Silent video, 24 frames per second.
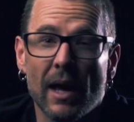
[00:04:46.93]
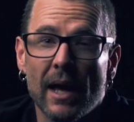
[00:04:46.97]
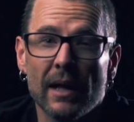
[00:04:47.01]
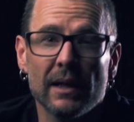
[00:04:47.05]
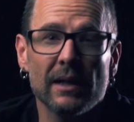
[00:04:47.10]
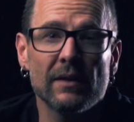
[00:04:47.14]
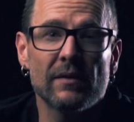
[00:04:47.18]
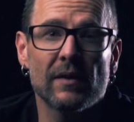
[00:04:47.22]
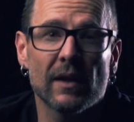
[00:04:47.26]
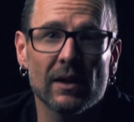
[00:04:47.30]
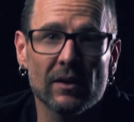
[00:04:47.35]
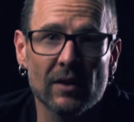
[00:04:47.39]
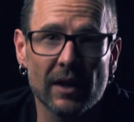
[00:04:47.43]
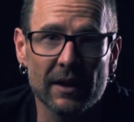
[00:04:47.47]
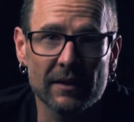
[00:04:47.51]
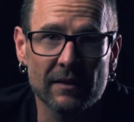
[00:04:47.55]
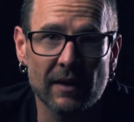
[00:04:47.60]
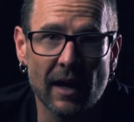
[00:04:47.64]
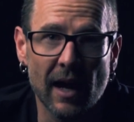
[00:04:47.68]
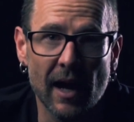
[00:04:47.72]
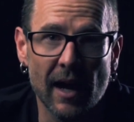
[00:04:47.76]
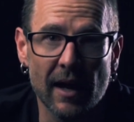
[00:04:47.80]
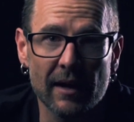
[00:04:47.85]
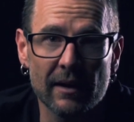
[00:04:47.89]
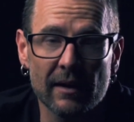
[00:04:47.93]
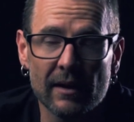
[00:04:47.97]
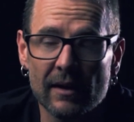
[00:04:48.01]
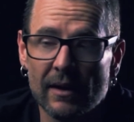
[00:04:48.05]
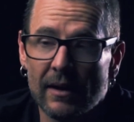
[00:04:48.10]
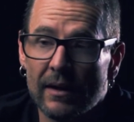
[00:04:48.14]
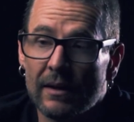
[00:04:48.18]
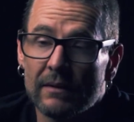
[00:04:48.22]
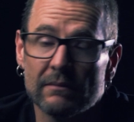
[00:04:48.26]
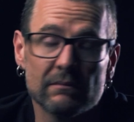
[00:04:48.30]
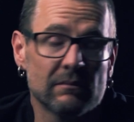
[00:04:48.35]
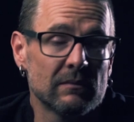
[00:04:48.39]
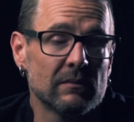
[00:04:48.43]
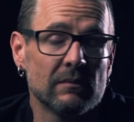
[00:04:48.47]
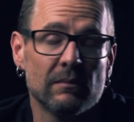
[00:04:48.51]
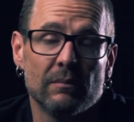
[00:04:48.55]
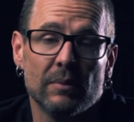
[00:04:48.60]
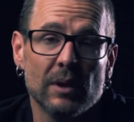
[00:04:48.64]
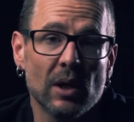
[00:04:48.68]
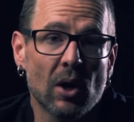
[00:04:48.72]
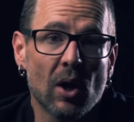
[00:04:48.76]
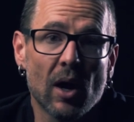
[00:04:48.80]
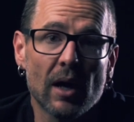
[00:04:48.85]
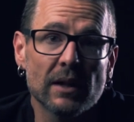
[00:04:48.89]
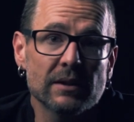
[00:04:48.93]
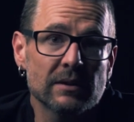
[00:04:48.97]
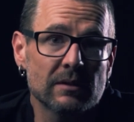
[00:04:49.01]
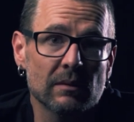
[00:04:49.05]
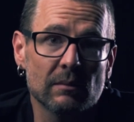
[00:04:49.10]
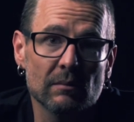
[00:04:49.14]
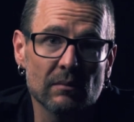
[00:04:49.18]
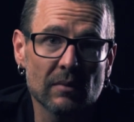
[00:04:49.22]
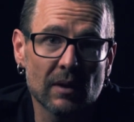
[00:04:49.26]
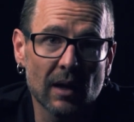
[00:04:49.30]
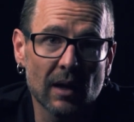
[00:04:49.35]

anything like that, be awesome.